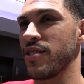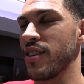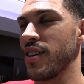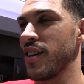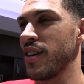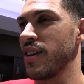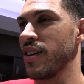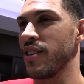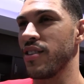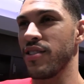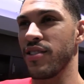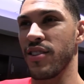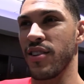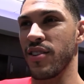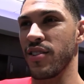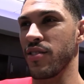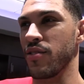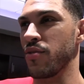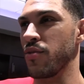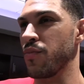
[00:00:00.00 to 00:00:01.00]
You
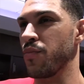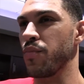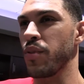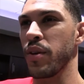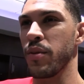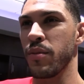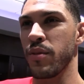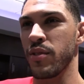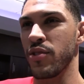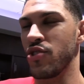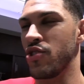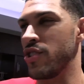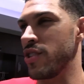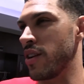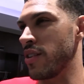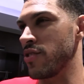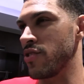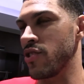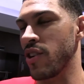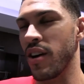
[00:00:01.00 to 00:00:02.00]
know, people are
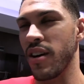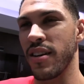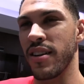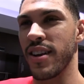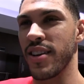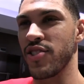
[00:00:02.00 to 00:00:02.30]
jawing